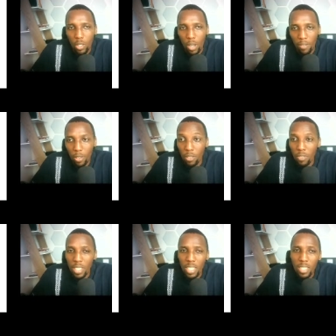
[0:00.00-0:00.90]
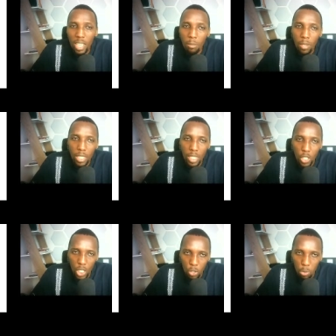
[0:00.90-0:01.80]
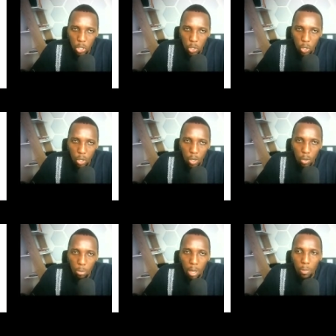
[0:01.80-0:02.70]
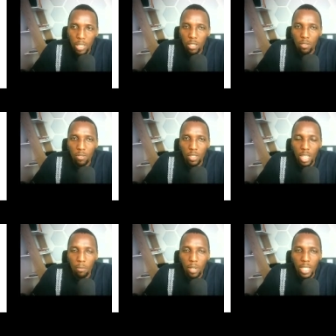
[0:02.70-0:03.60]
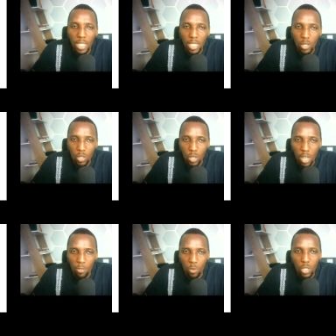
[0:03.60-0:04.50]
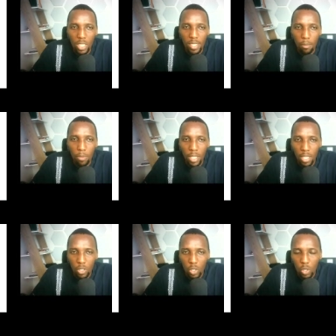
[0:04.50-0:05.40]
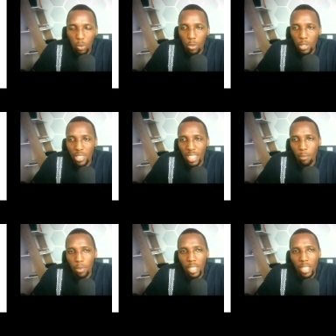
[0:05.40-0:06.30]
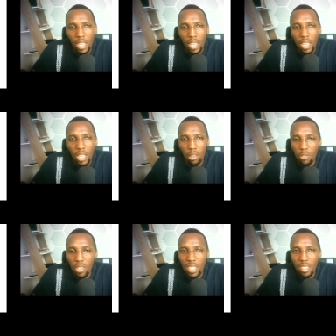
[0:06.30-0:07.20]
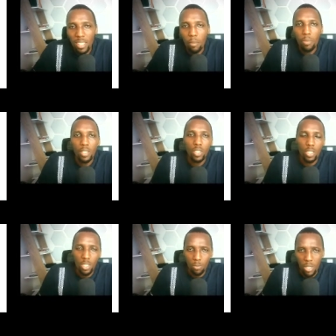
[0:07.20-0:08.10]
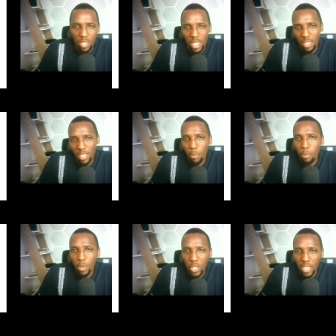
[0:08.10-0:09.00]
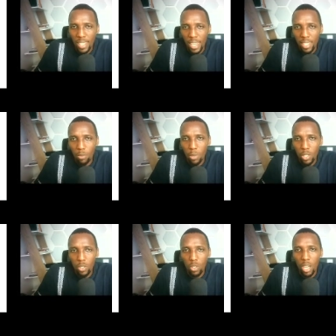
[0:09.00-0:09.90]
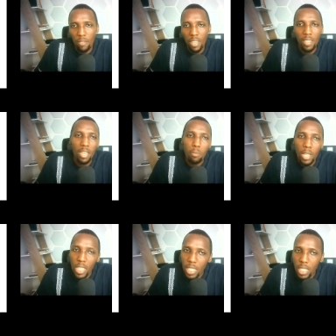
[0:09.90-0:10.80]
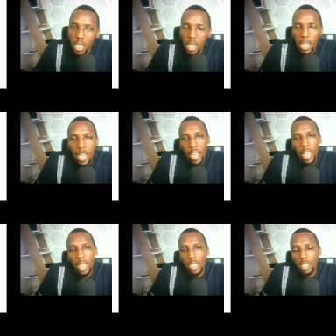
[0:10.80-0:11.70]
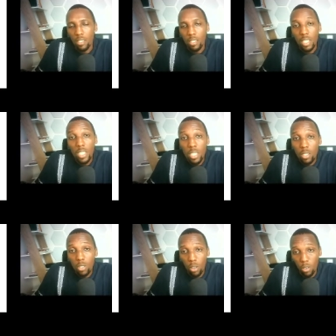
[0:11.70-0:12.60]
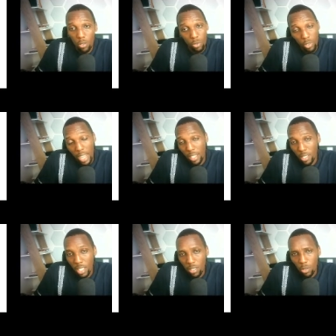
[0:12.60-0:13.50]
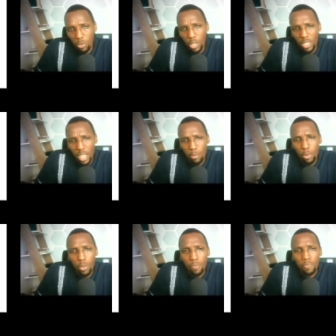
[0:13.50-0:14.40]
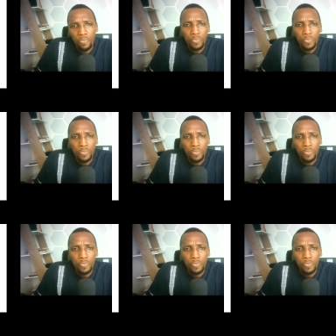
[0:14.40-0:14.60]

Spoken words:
you have convenience sampling, judgmental or purposive sampling. You also have quota sampling and snowball sampling. Convenience sampling just means that samples are selected based on availability and ease of access. So for example,